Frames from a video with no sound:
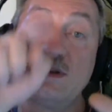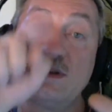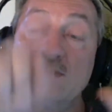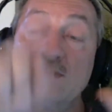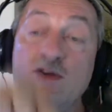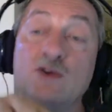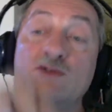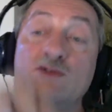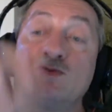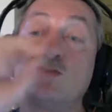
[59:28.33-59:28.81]

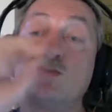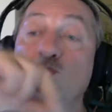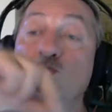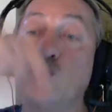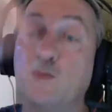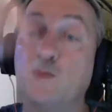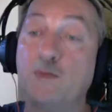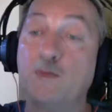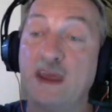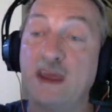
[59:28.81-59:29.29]
is also
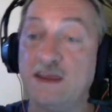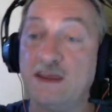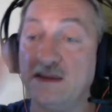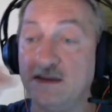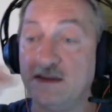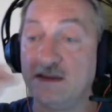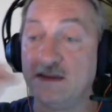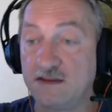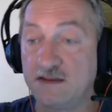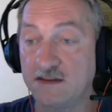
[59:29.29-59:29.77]
to
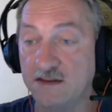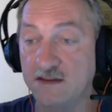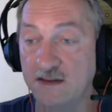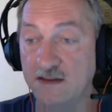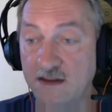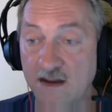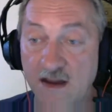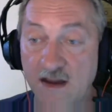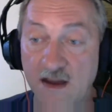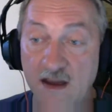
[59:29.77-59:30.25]
paint.
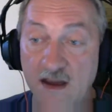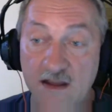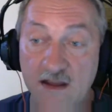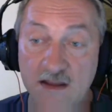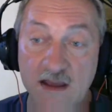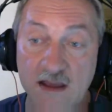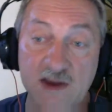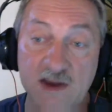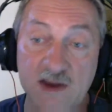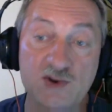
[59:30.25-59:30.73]

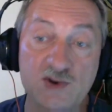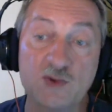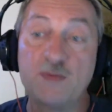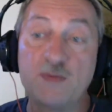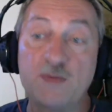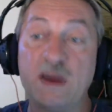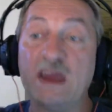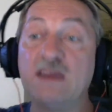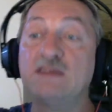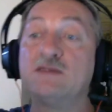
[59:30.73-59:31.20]
They
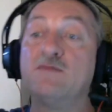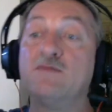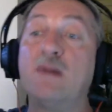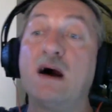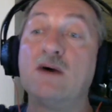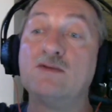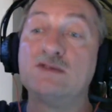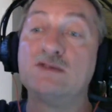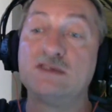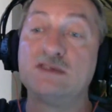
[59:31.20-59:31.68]
should paint
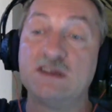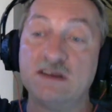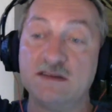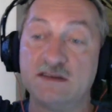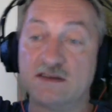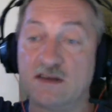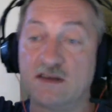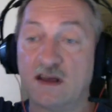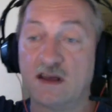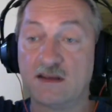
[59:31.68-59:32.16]

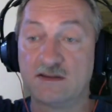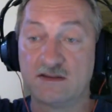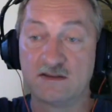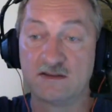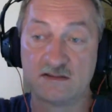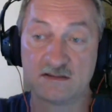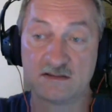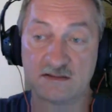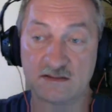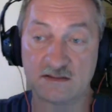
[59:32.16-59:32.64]
mountains, Saturn.